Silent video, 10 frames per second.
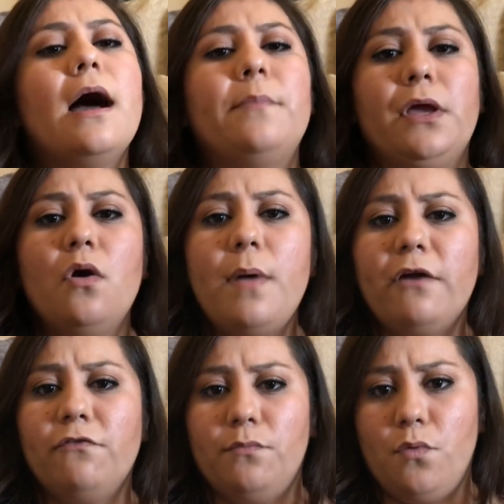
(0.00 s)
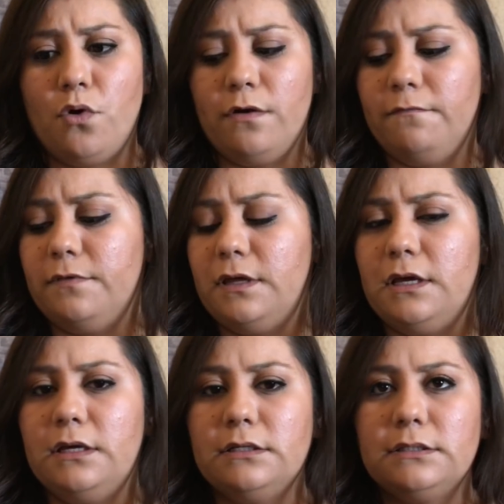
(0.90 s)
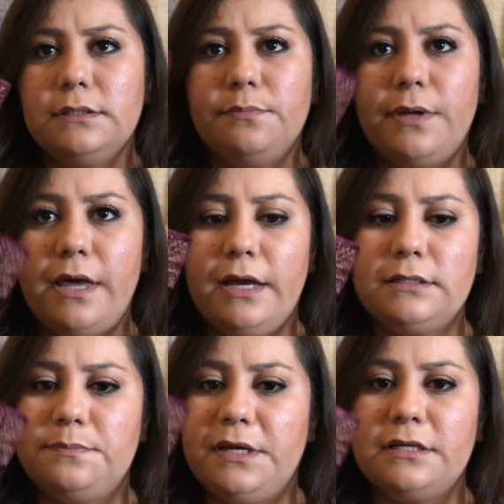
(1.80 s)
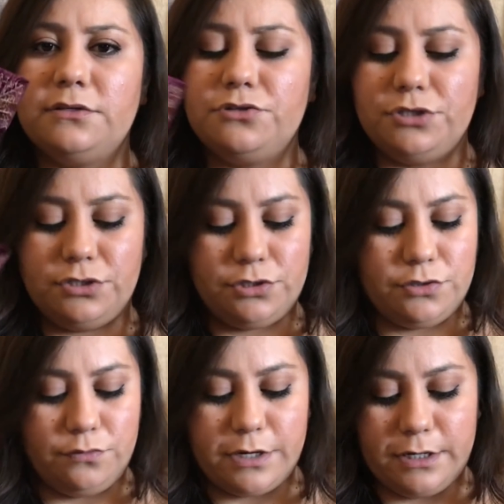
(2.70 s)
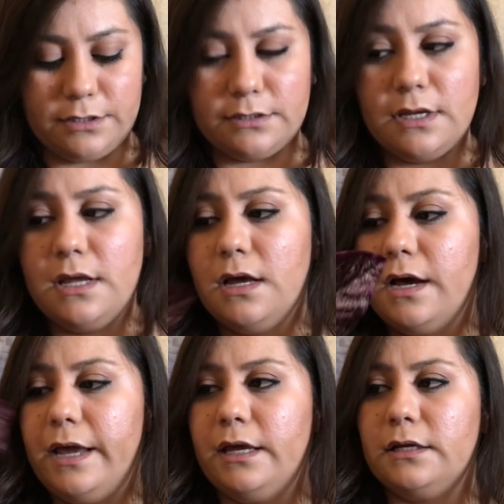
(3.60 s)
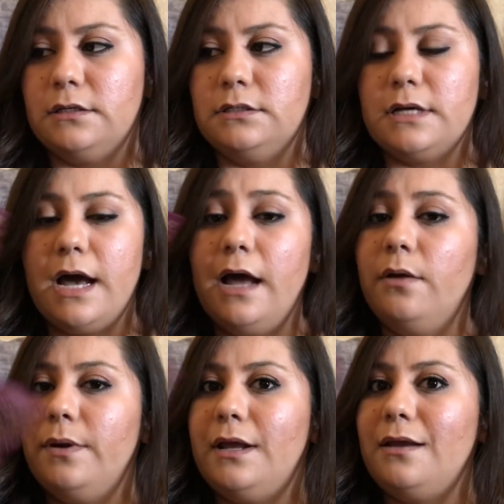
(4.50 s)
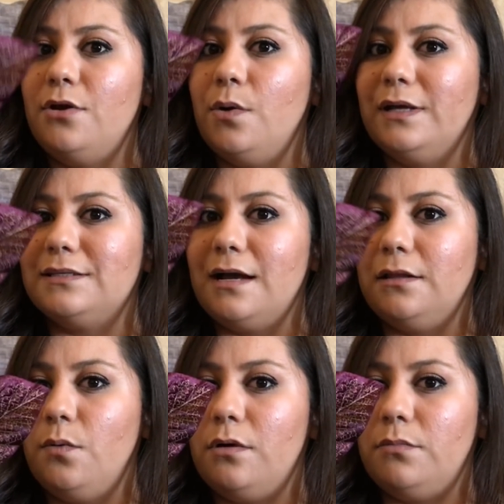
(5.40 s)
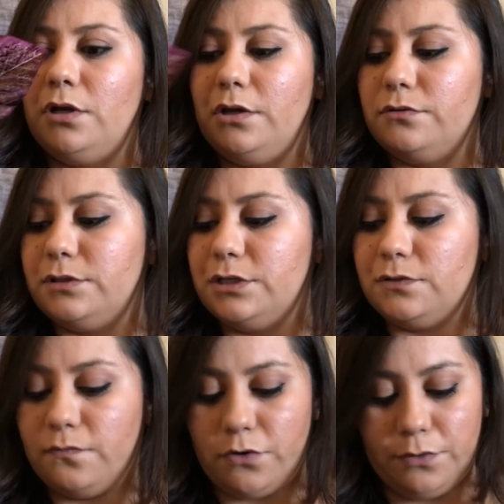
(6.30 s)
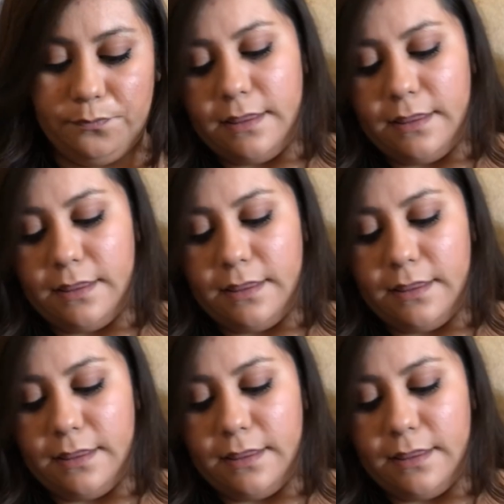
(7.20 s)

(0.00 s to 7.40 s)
I may go back for more of these picks because they're just too nice, and I already know exactly what I'm going to use these for.